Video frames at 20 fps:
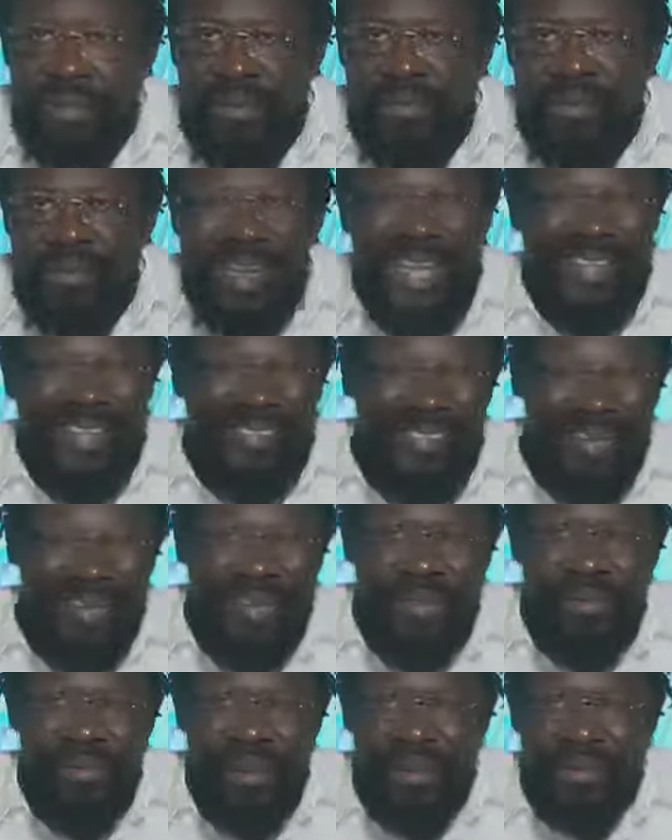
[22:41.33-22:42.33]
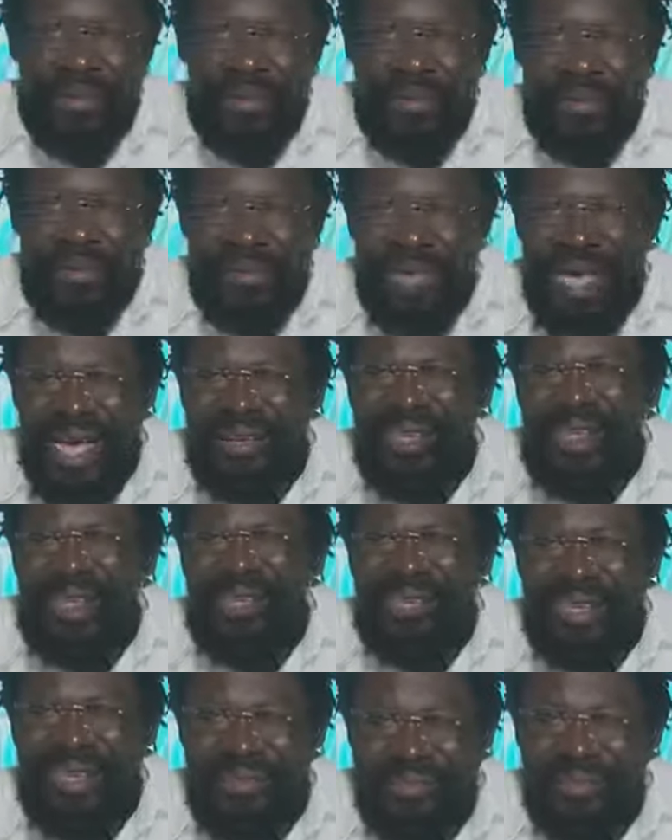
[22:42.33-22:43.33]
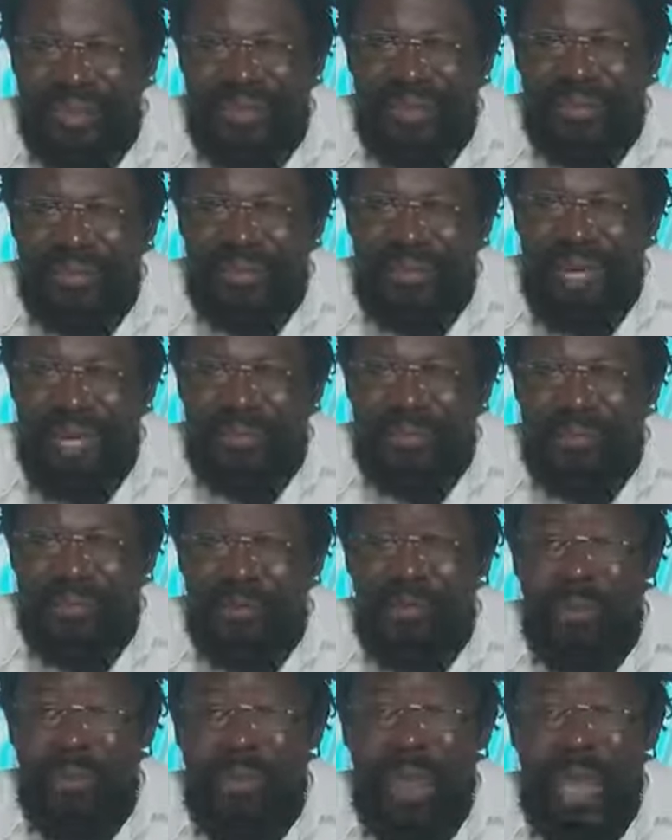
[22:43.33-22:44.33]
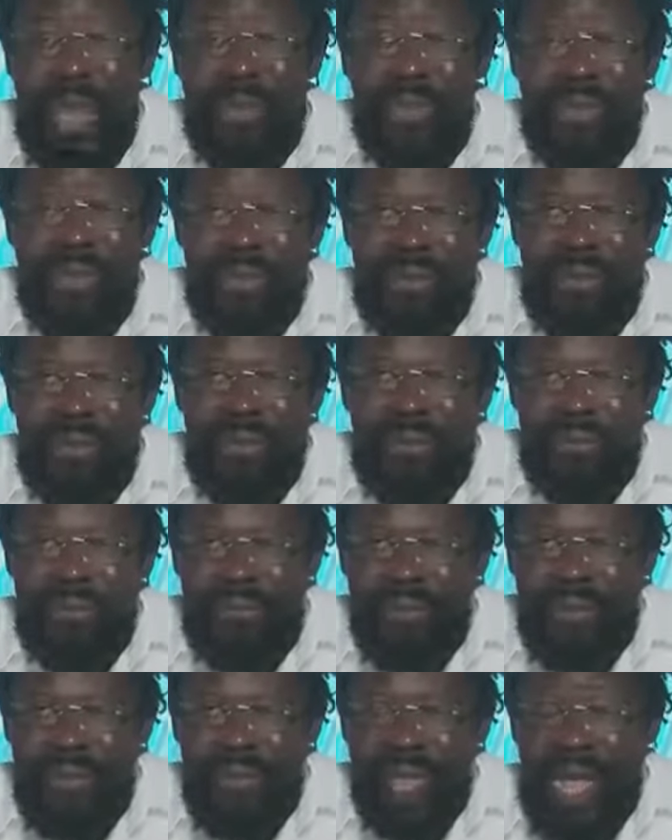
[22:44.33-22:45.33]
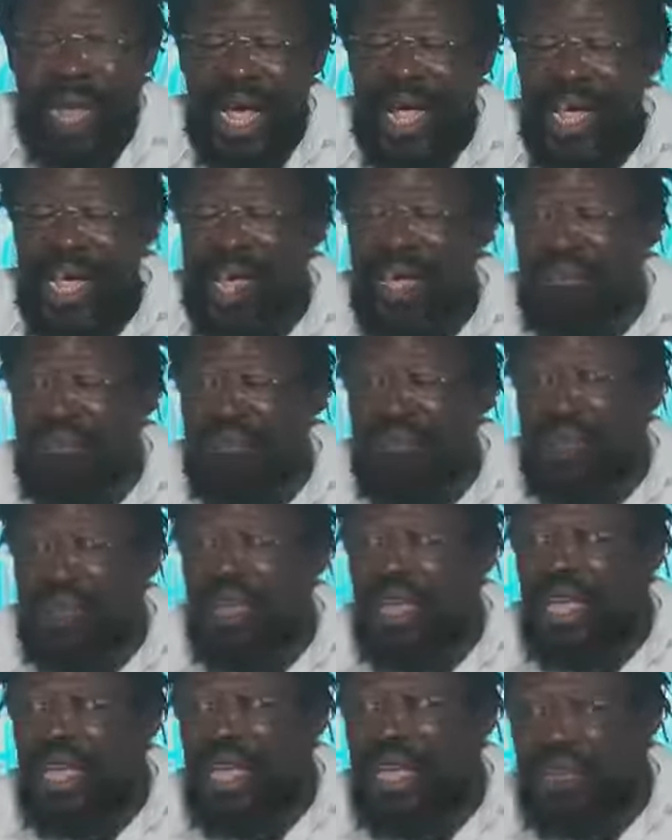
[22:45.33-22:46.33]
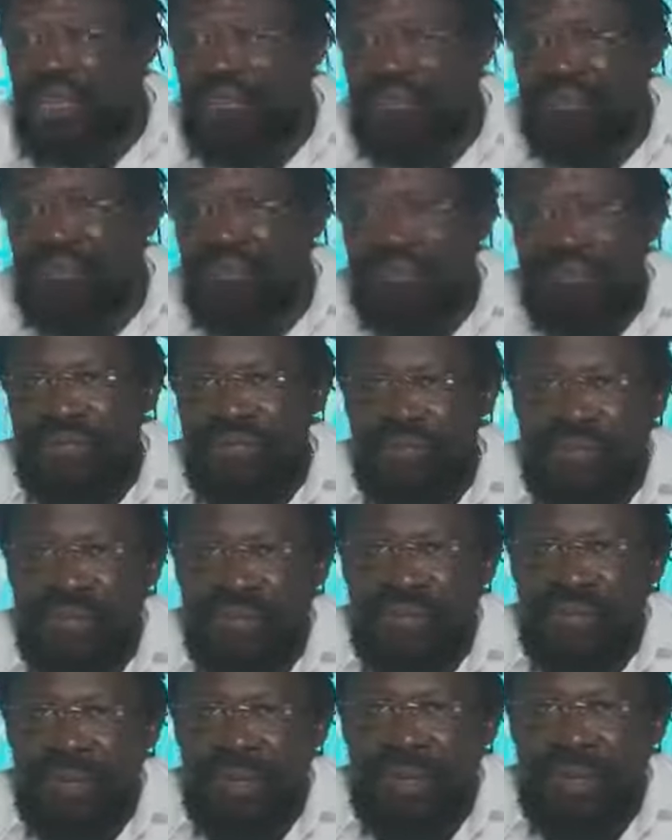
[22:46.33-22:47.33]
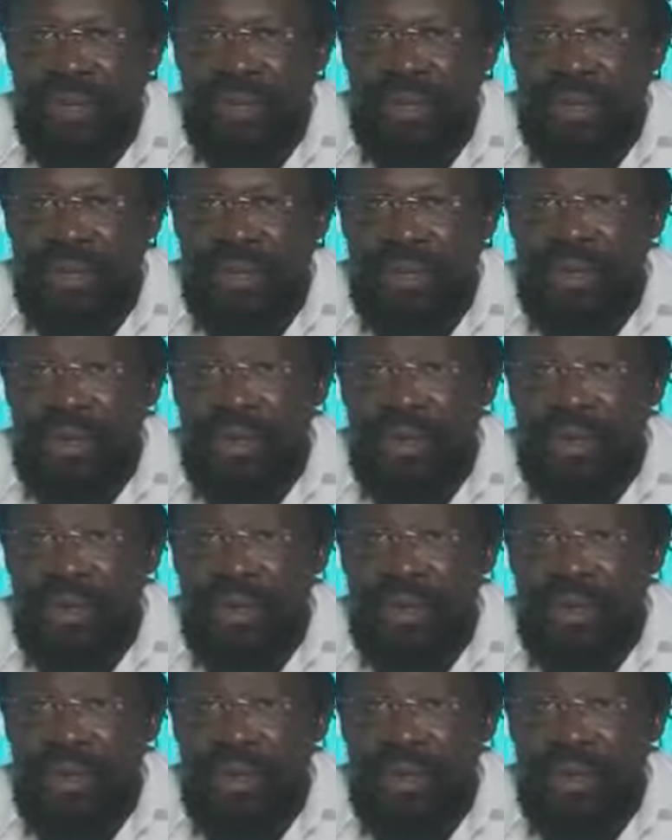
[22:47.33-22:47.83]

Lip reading: to that generation. I have a duty to them to make sure that even if it is